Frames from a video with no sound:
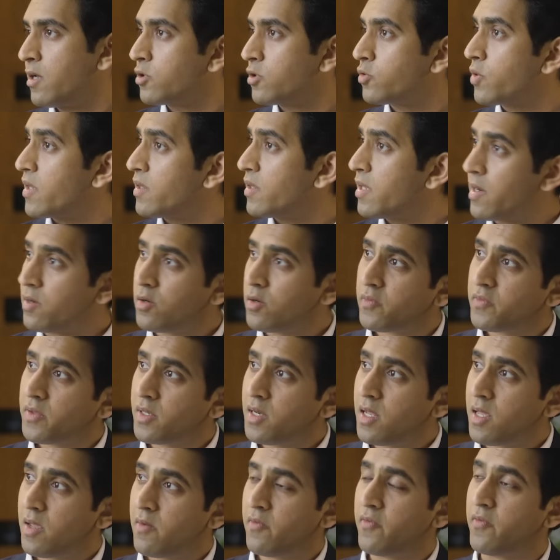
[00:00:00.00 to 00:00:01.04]
So at the end of the
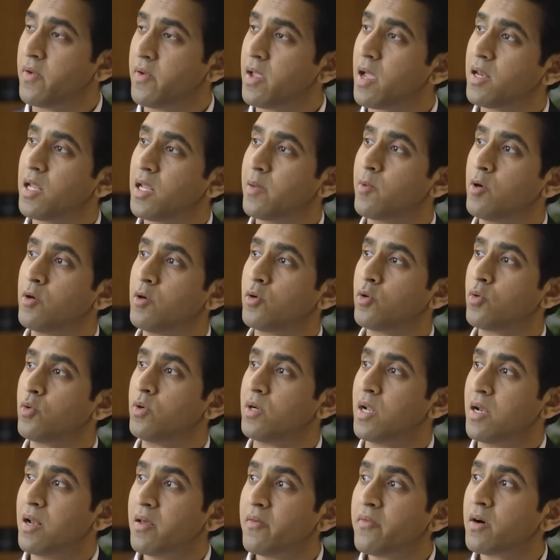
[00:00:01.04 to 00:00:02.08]
day, if we are able to
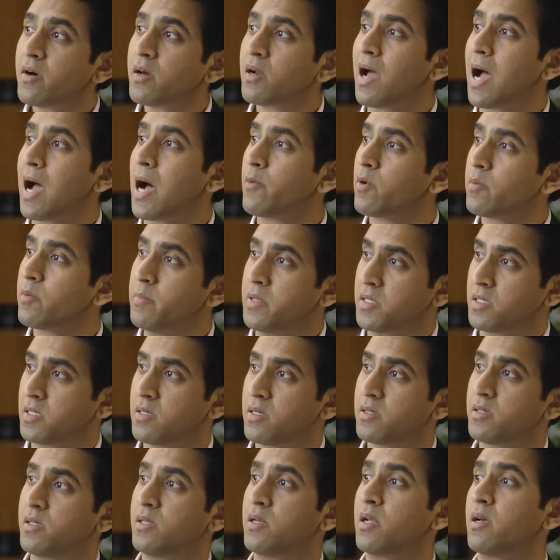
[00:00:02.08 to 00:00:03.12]
deliver our
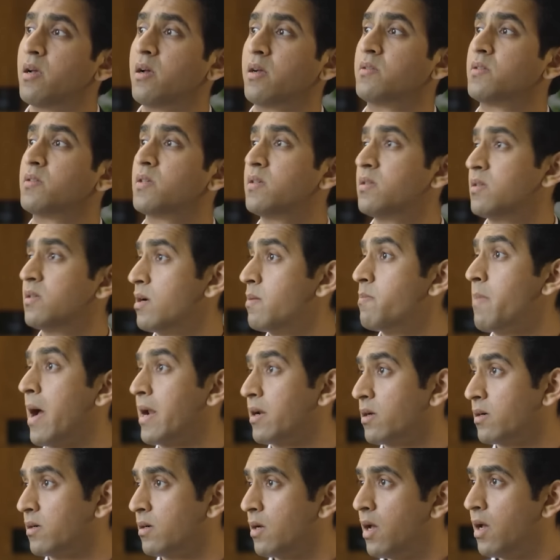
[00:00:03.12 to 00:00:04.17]
business in a consistent
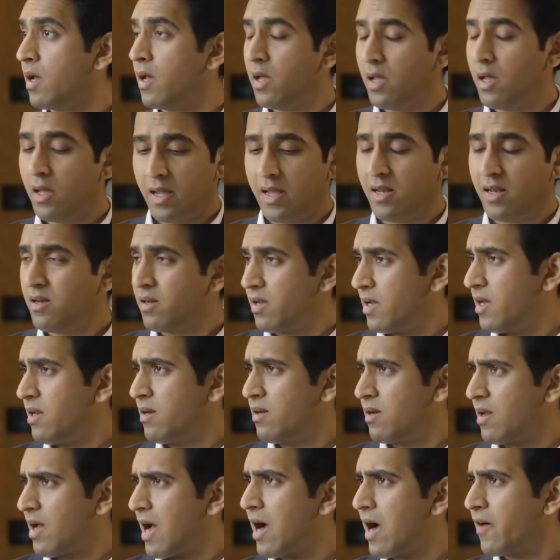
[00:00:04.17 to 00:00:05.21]
manner,
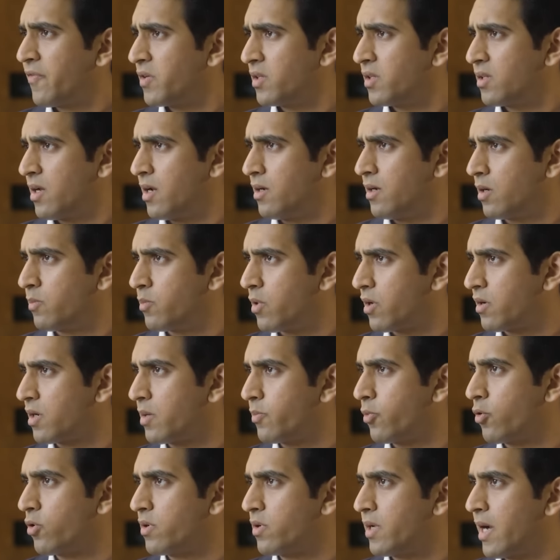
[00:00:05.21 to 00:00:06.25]
after the Hindenburg
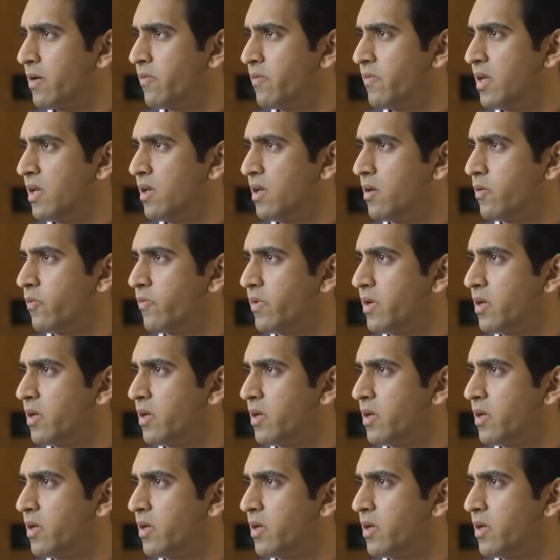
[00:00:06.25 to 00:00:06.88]
report, right, we